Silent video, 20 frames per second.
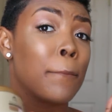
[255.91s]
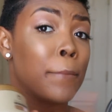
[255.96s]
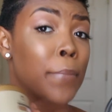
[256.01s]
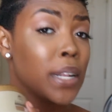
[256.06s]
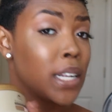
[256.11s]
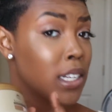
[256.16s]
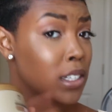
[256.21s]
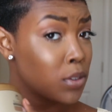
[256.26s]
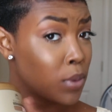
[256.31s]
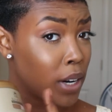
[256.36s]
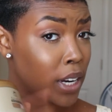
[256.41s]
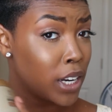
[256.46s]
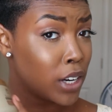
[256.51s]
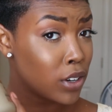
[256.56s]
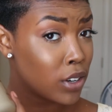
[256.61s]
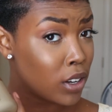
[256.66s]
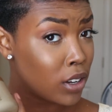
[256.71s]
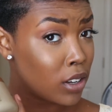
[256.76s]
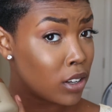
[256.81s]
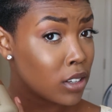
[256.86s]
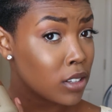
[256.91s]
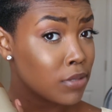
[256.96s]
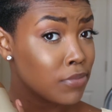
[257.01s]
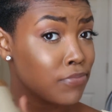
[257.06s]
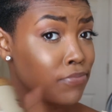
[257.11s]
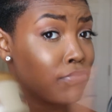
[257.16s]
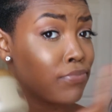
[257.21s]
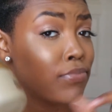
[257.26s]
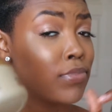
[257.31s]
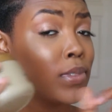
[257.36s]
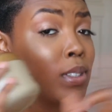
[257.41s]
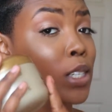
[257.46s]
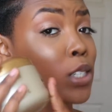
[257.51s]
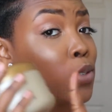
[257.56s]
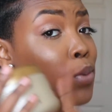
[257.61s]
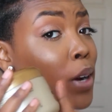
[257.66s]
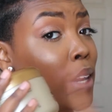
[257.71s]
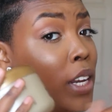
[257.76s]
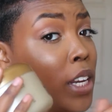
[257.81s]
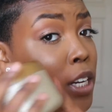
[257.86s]
But this right here, dog,
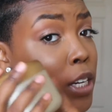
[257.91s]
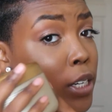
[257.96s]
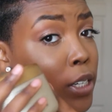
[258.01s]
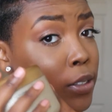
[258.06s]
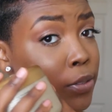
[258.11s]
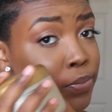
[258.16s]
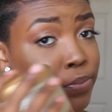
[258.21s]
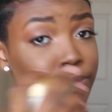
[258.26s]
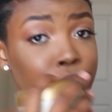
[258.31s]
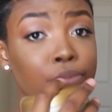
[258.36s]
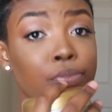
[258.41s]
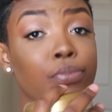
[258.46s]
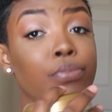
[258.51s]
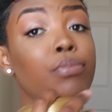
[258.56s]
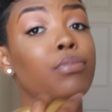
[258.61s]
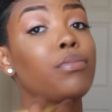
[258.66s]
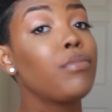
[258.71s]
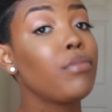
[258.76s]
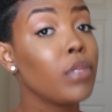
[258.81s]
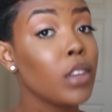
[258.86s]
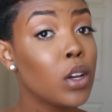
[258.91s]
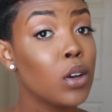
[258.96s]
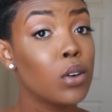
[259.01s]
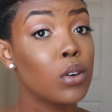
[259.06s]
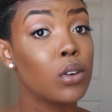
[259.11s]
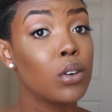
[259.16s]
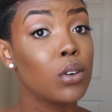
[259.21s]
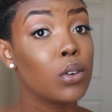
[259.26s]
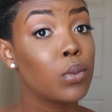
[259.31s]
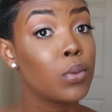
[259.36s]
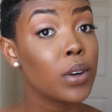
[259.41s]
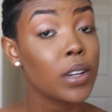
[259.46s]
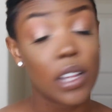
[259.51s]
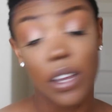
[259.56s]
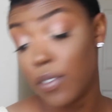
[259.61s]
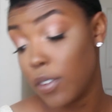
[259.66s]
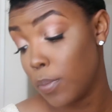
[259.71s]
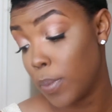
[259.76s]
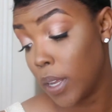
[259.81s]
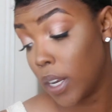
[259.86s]
this right here, worth
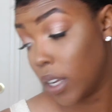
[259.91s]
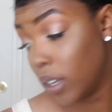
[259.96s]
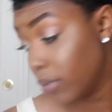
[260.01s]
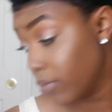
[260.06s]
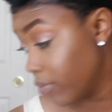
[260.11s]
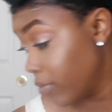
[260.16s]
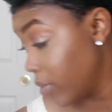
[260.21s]
every penny.